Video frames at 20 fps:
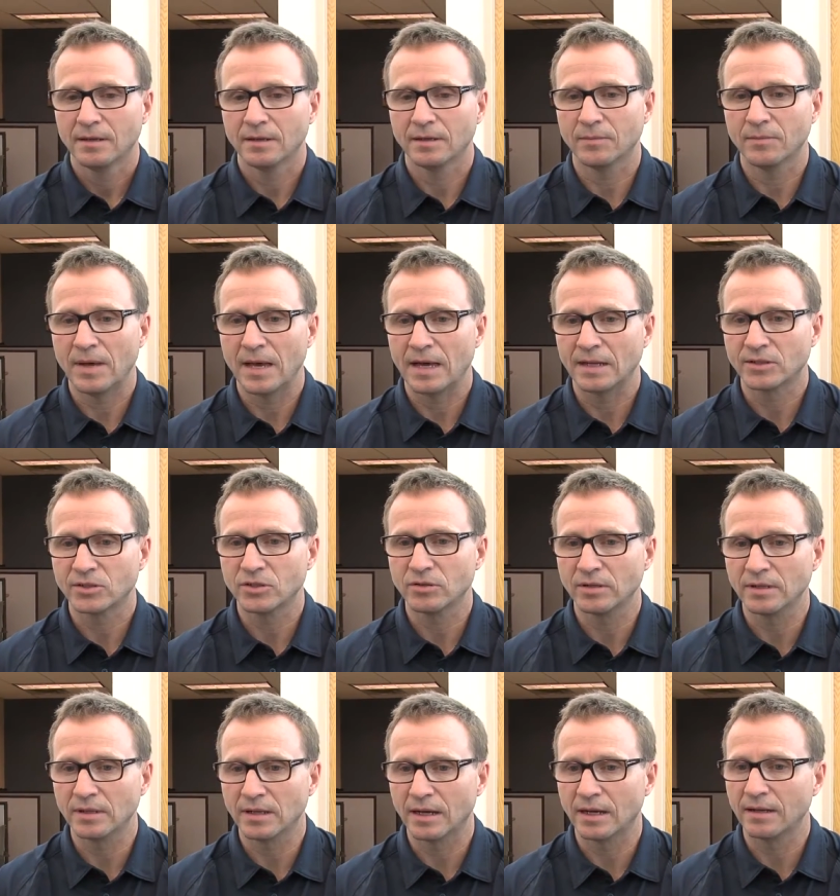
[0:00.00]
a bad
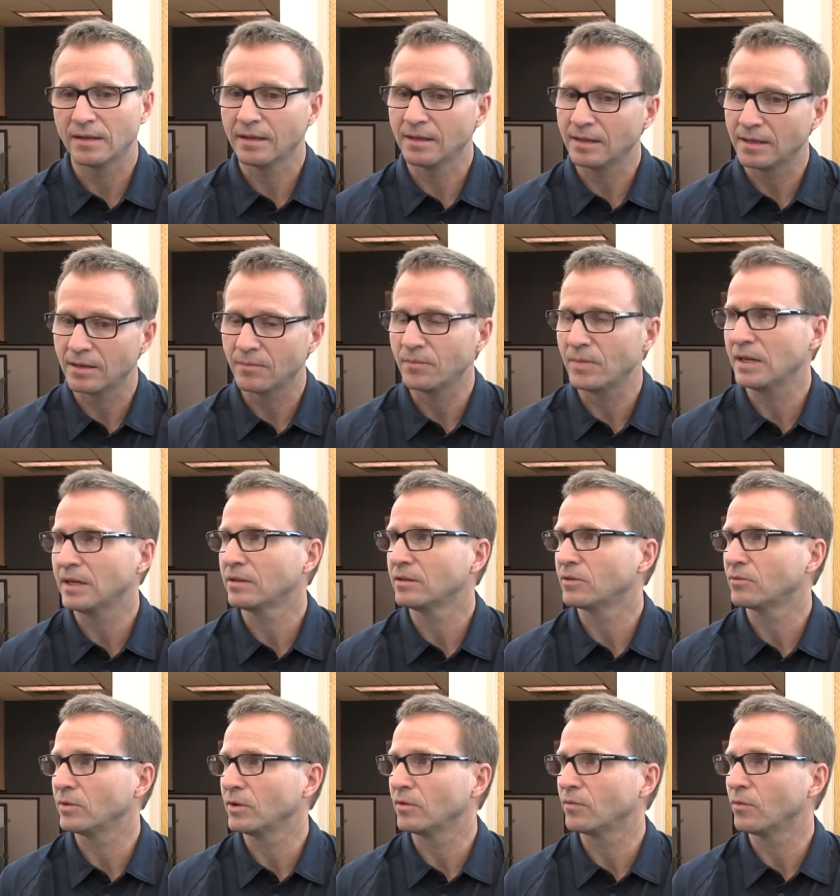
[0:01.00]
shooting night and then make
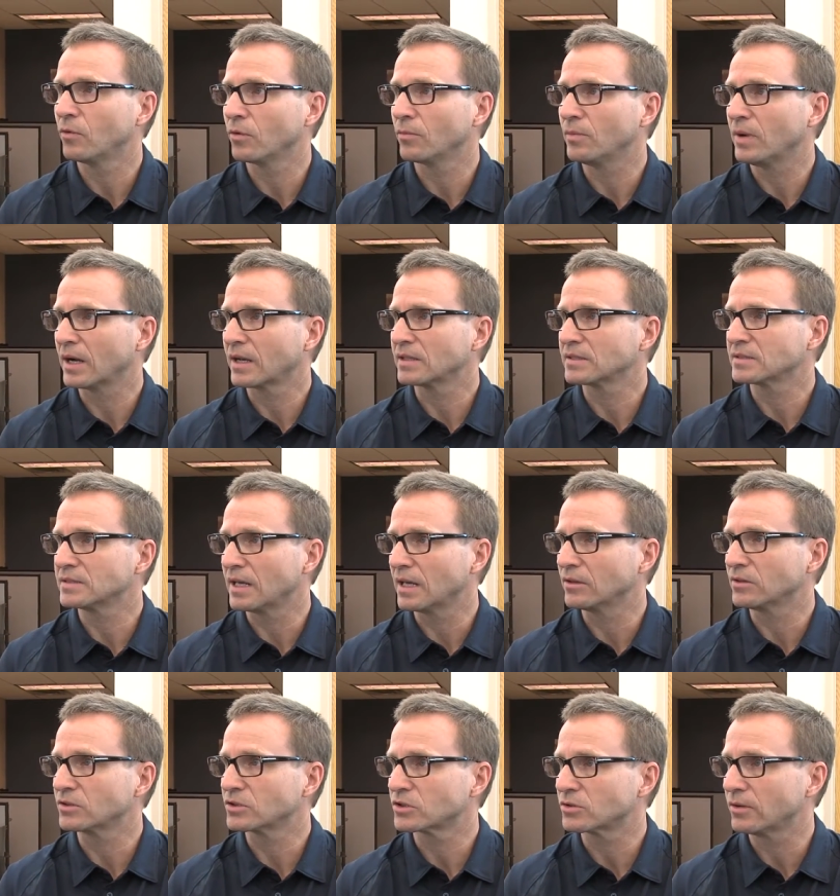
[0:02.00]
three or four buckets
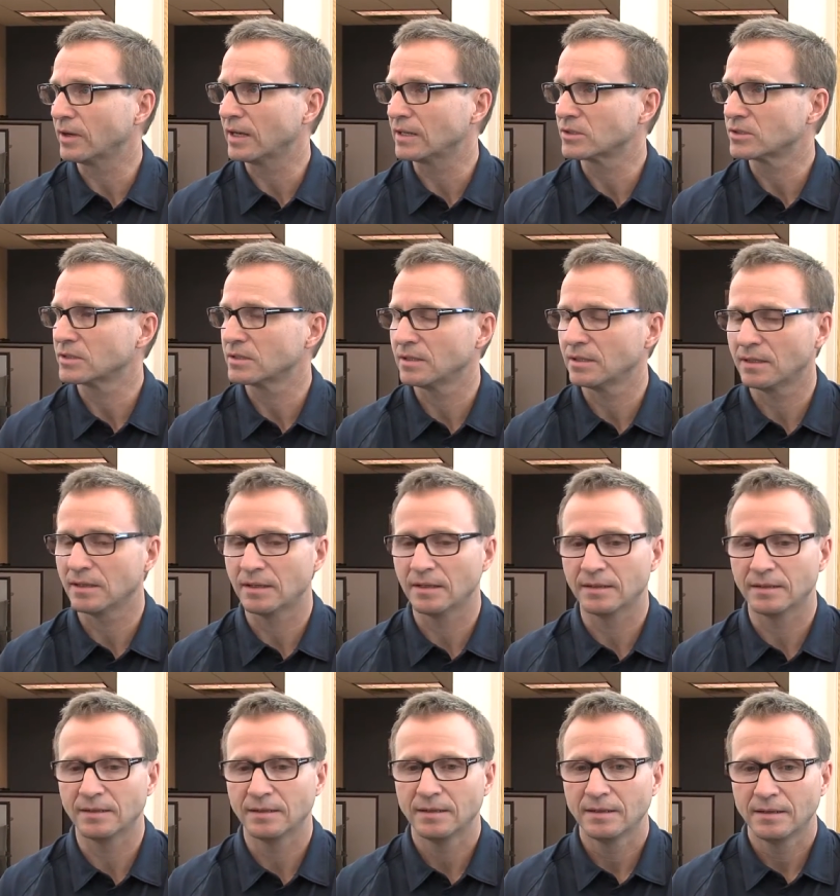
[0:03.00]
down the stretch.
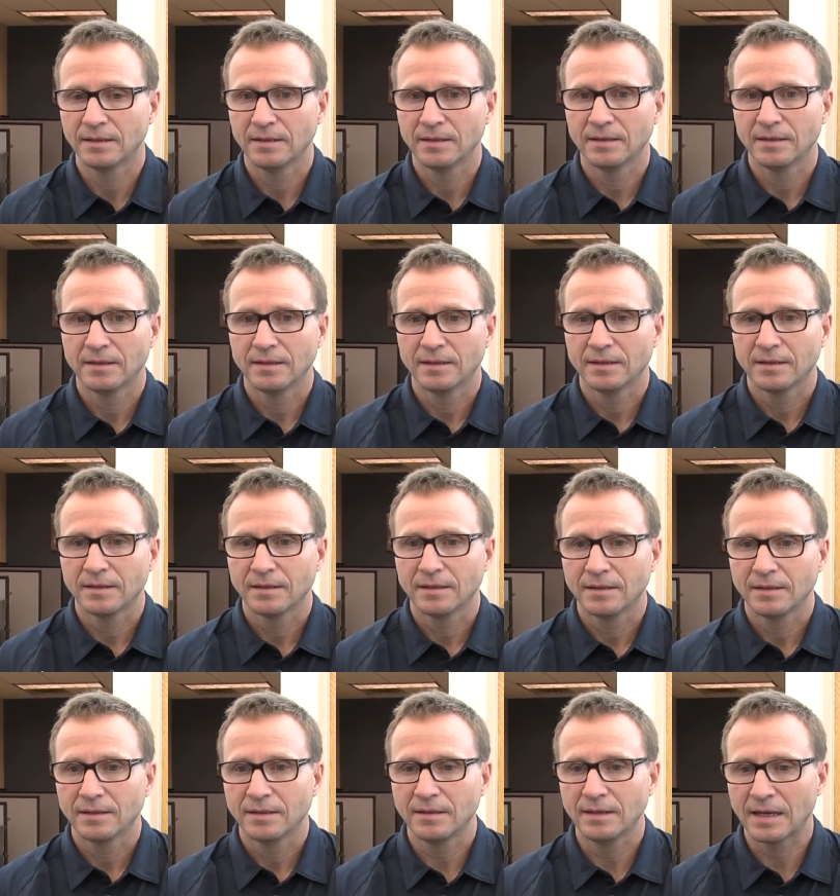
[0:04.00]
And
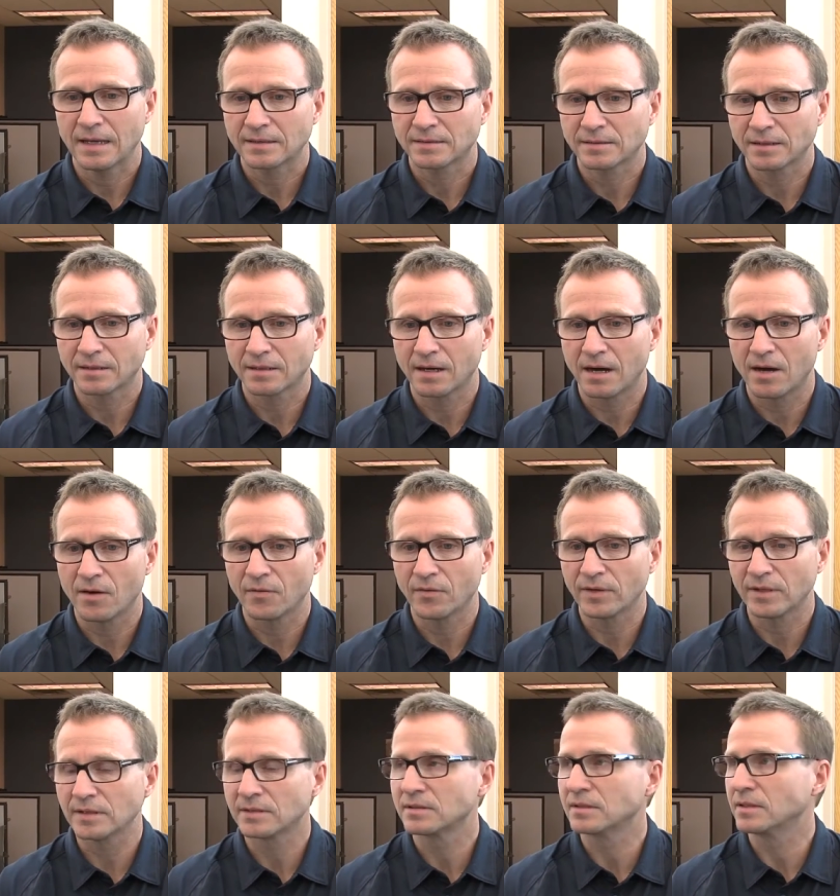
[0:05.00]
he has the
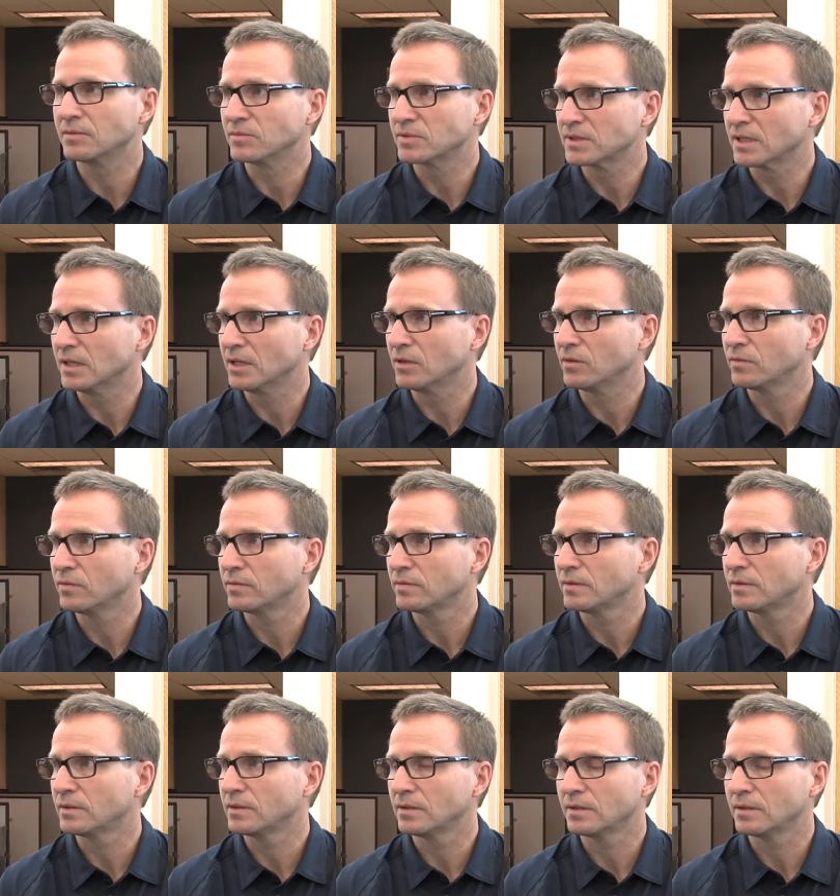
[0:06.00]
confidence in himself.